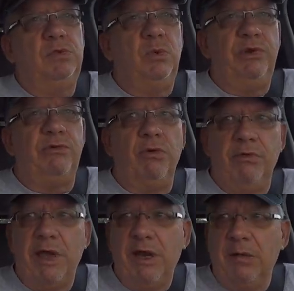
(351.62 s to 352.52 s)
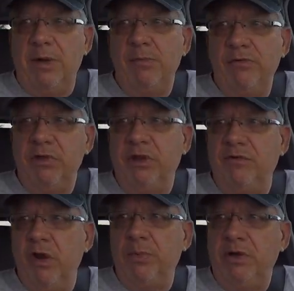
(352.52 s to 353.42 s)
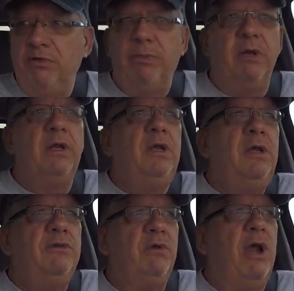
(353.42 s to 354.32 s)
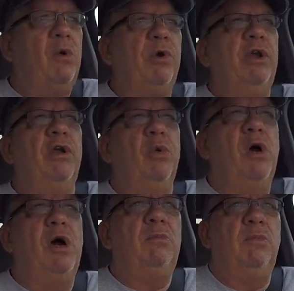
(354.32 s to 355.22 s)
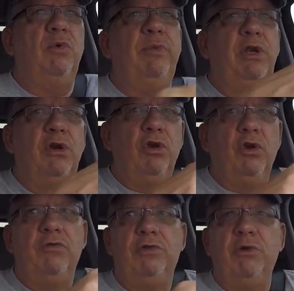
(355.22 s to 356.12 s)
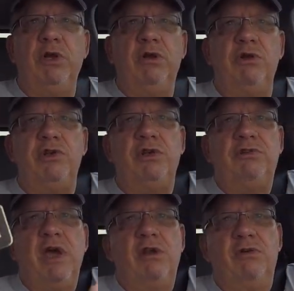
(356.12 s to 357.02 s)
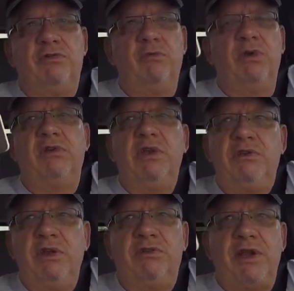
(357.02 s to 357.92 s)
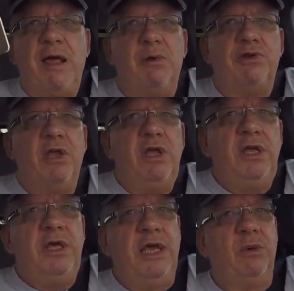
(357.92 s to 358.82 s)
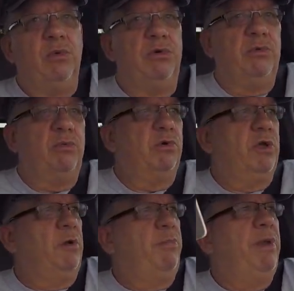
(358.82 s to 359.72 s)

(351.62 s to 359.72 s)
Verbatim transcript: we screwed that up by moving to the Philippines, but so now we're here in Guam. We've been here a little over three years. She's got her residency established, and we're, we're going to